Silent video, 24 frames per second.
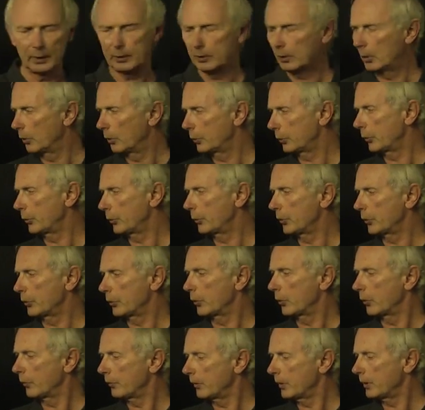close to the
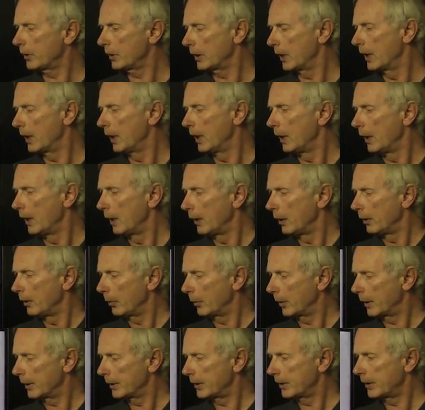surface, you
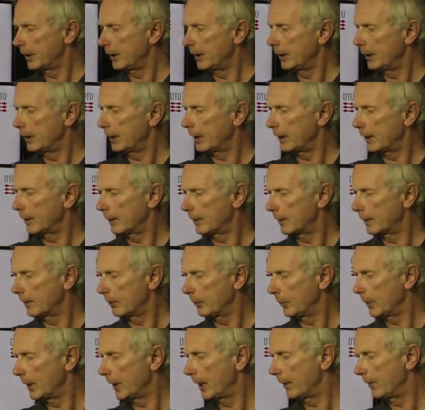can see that
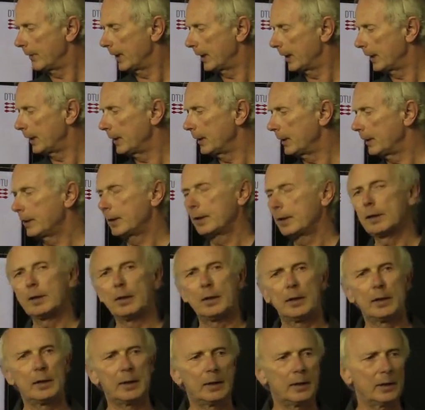we have eddies
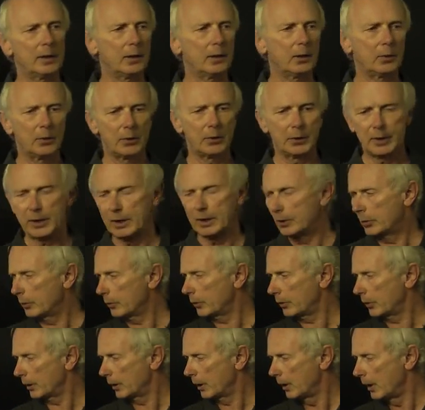and they are
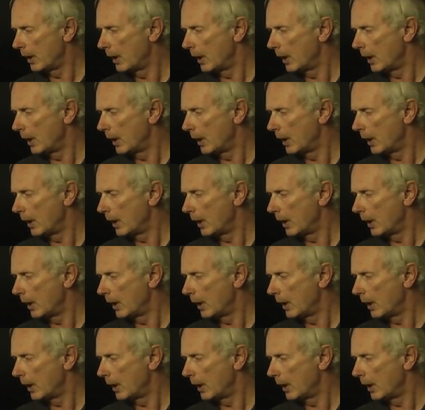continuous,